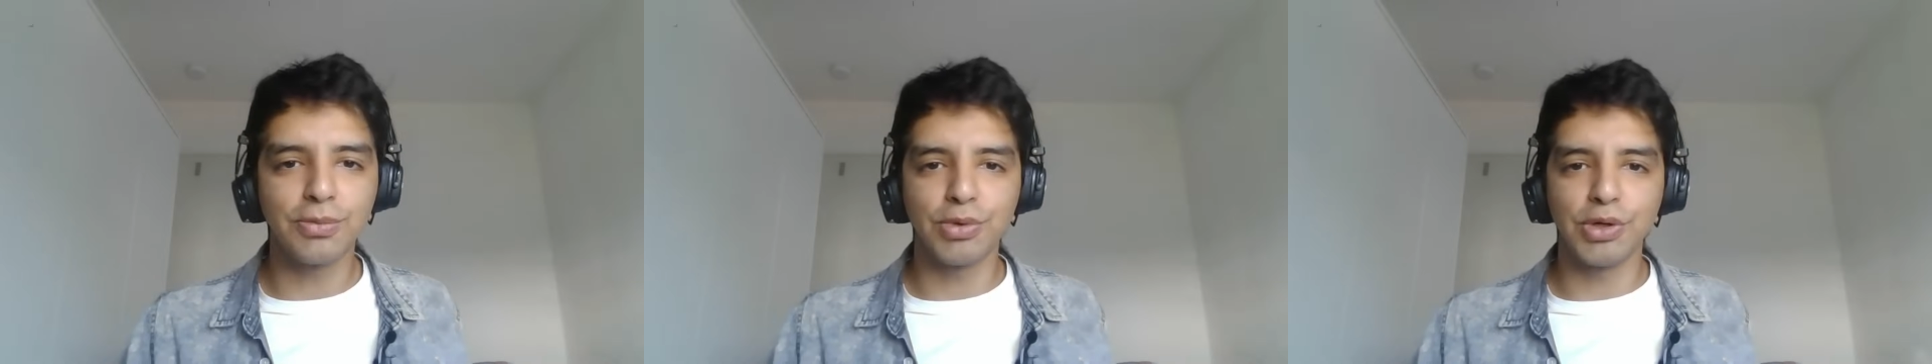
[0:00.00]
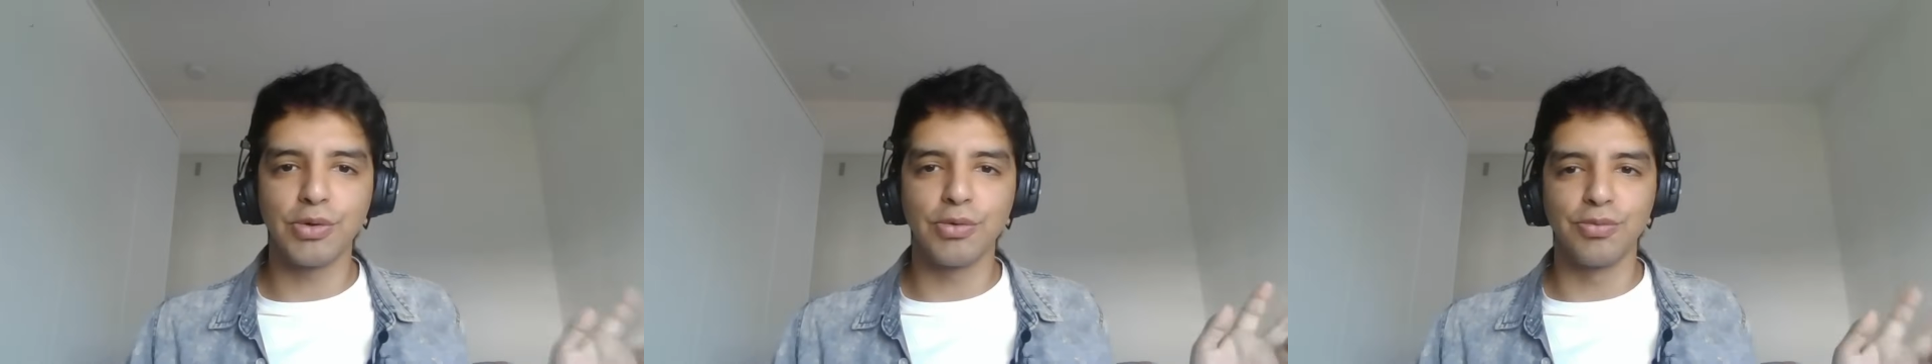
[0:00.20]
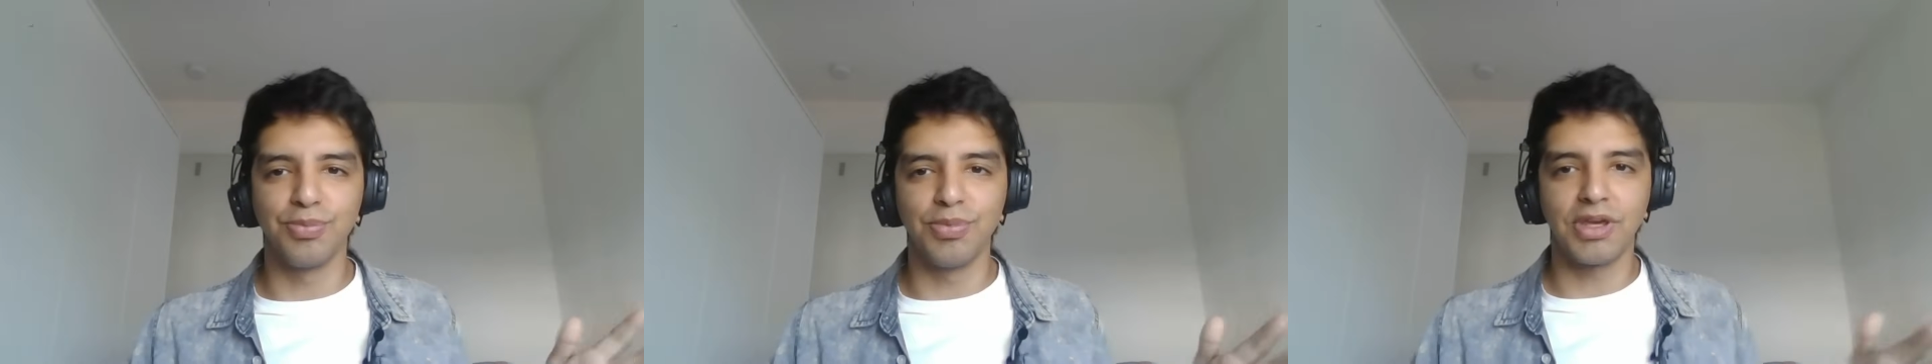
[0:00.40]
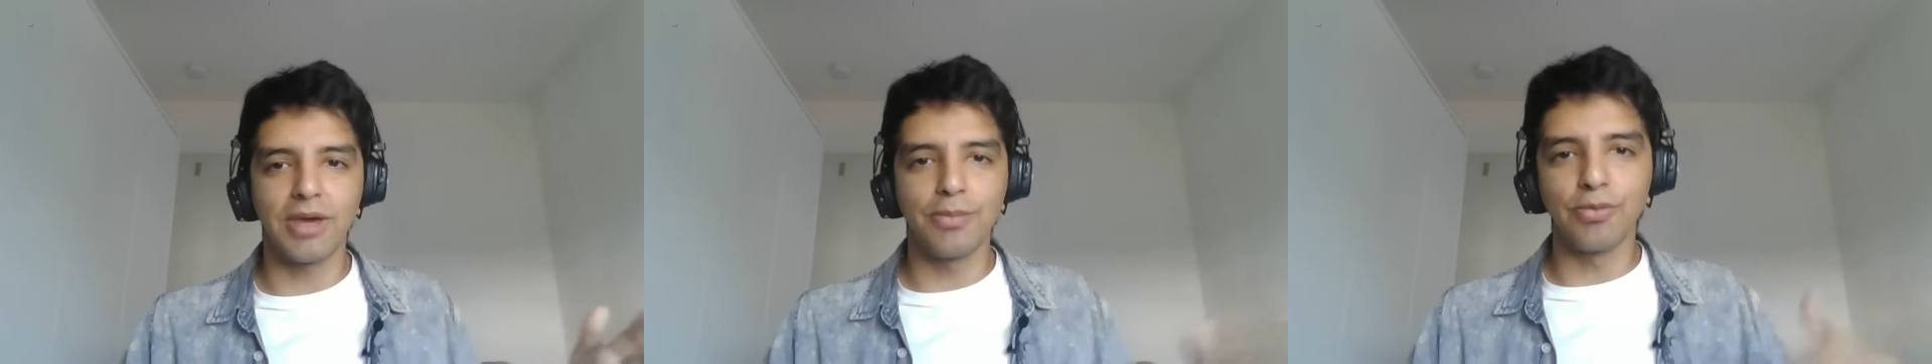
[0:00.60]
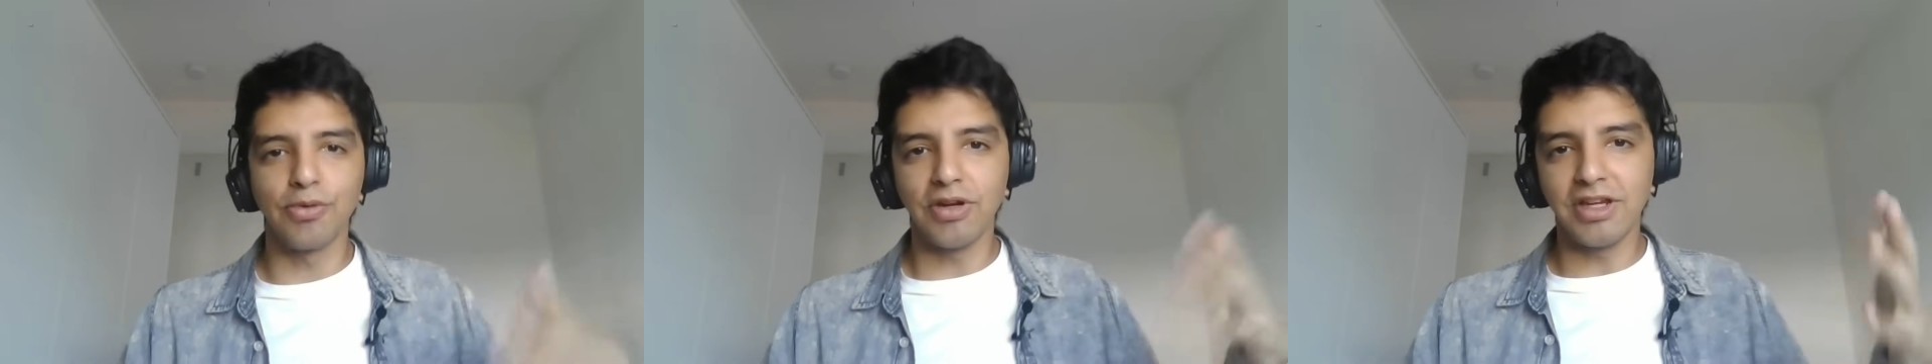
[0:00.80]
we
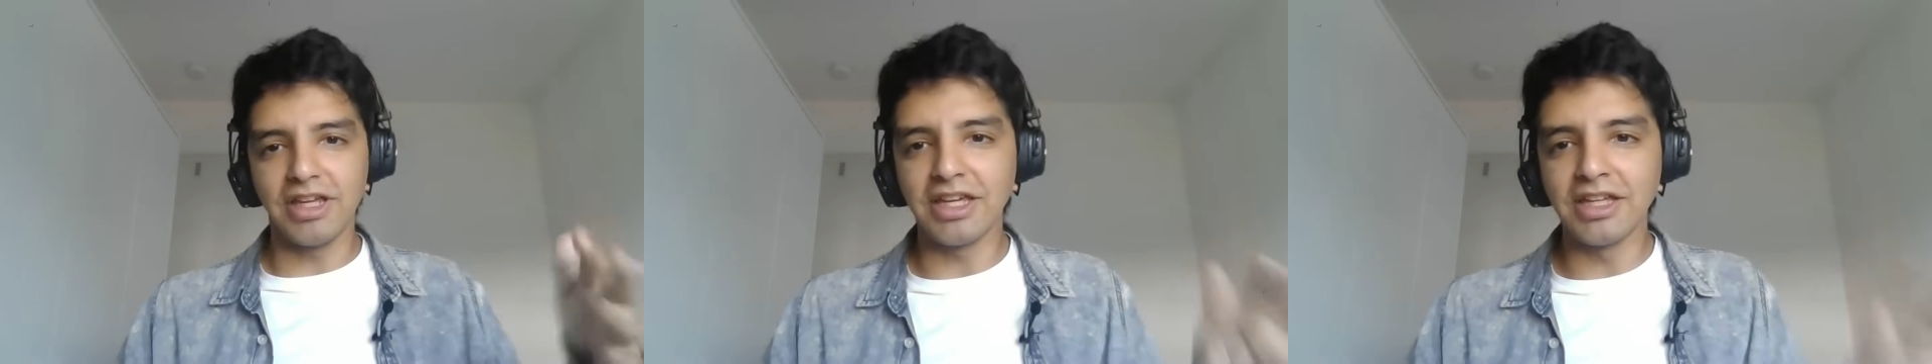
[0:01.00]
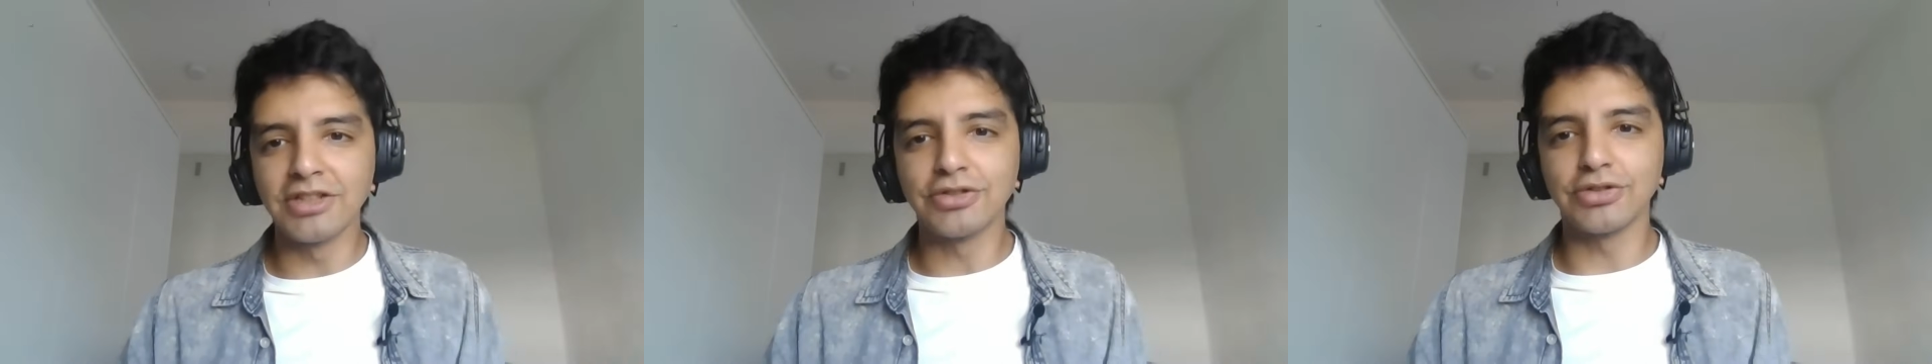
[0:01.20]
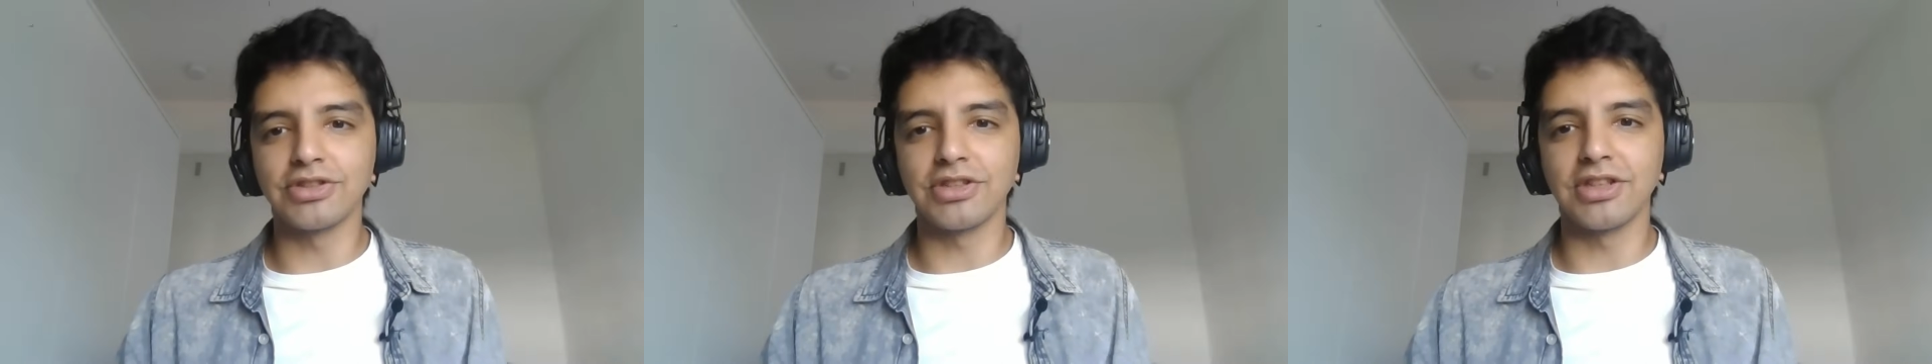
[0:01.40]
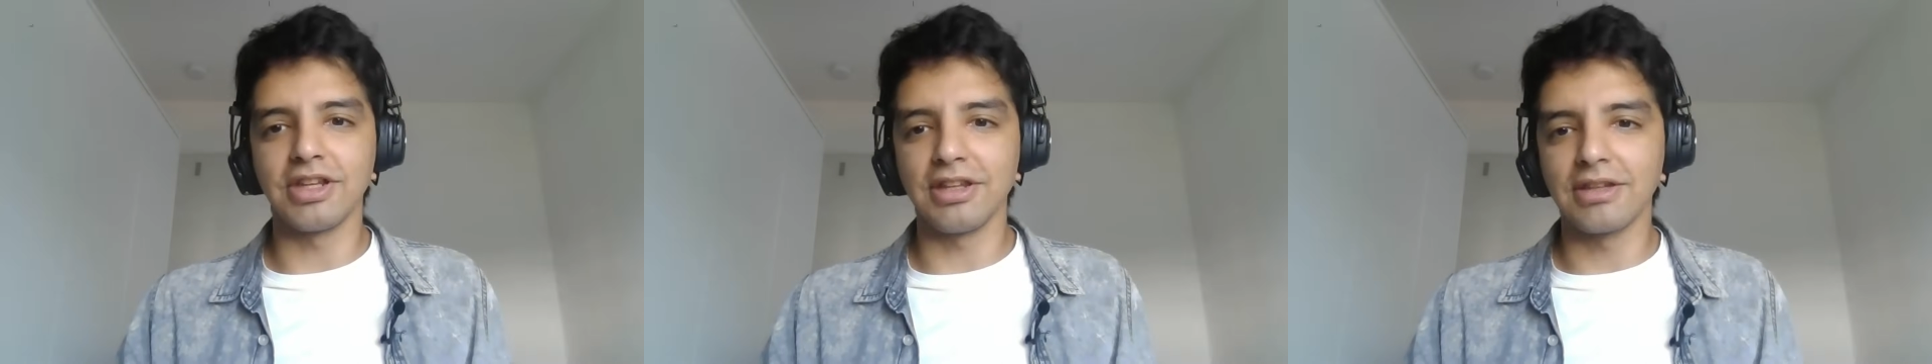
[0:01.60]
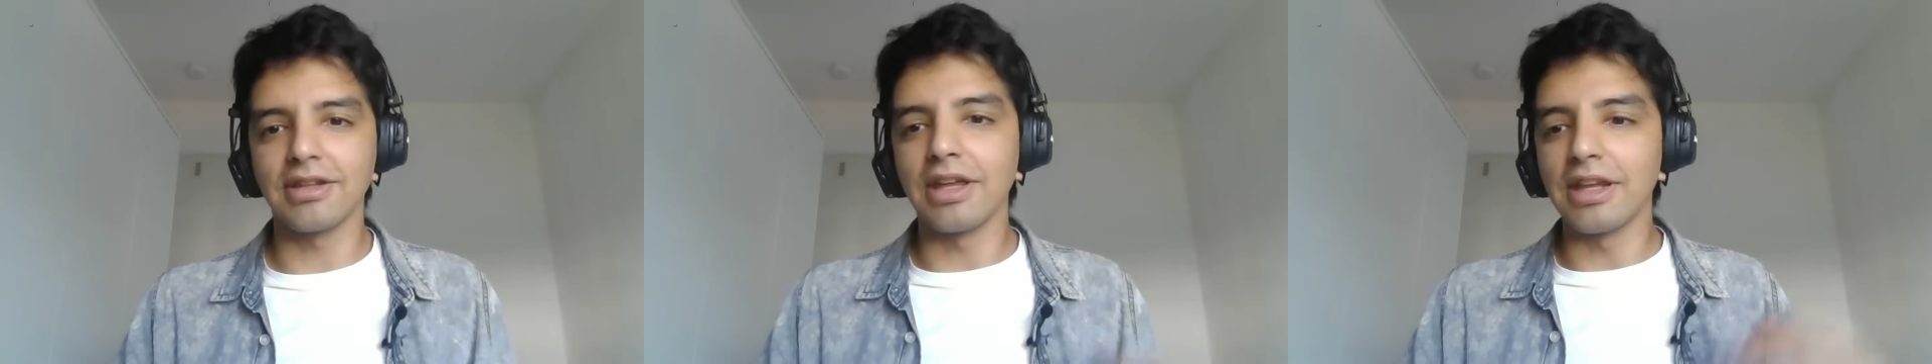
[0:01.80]
became really interested in
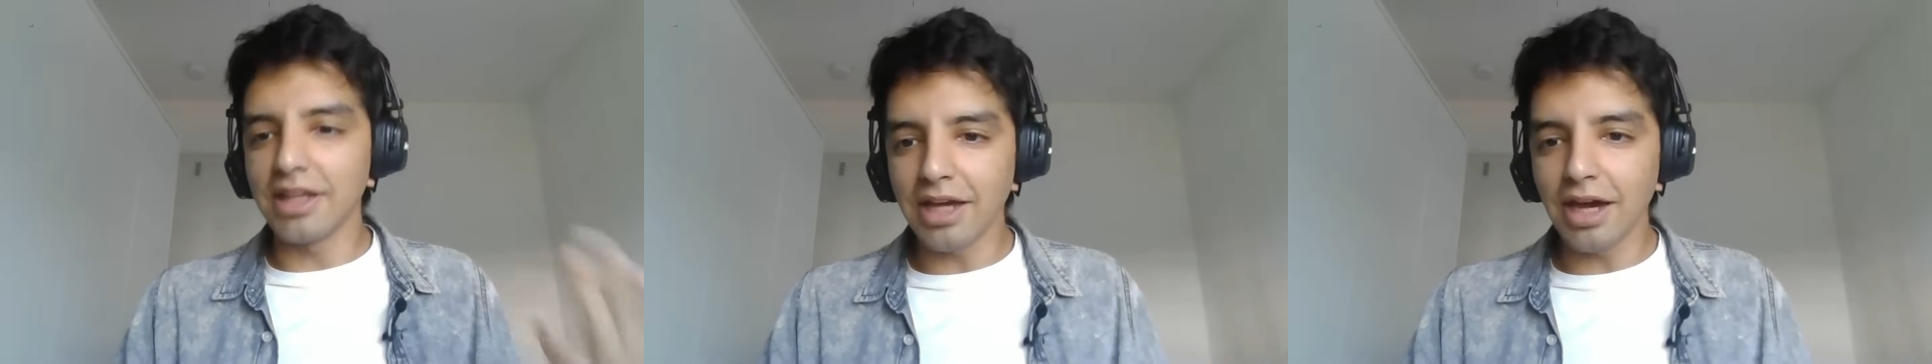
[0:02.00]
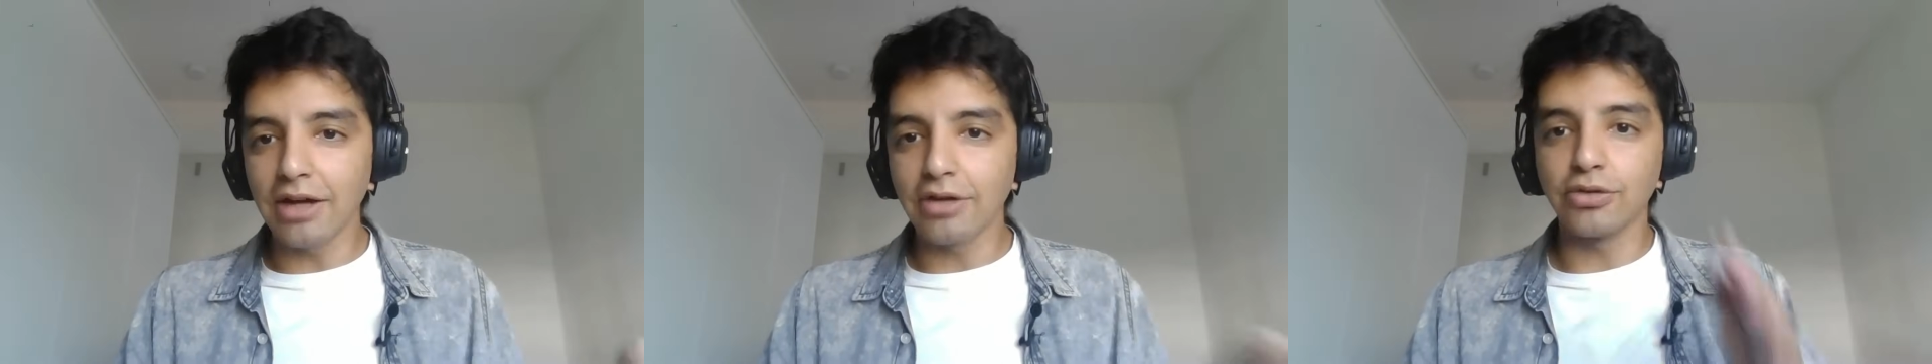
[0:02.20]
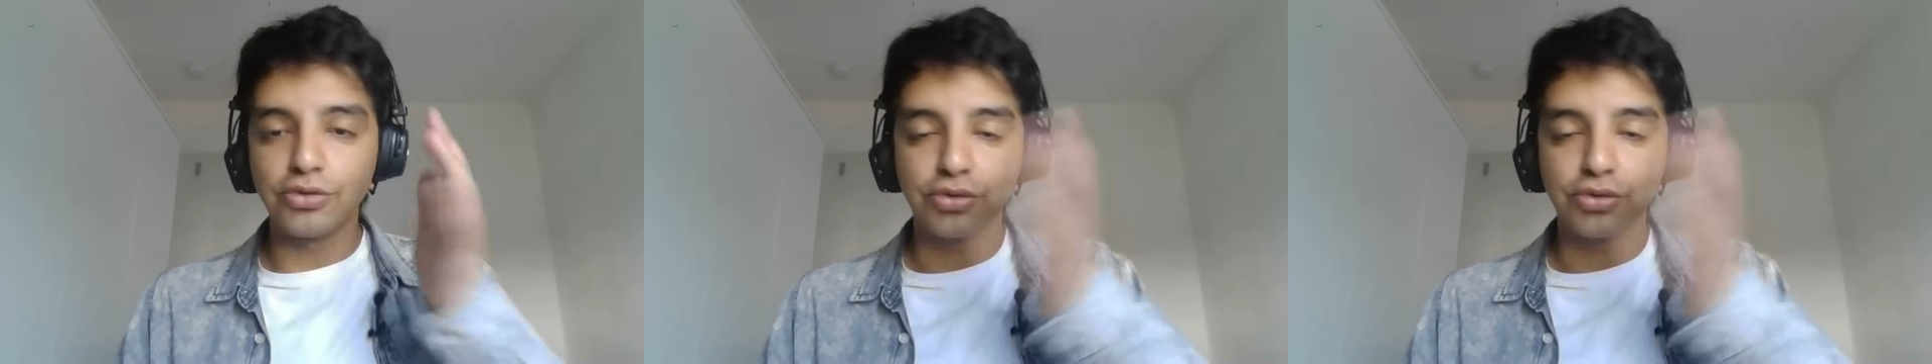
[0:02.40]
this idea to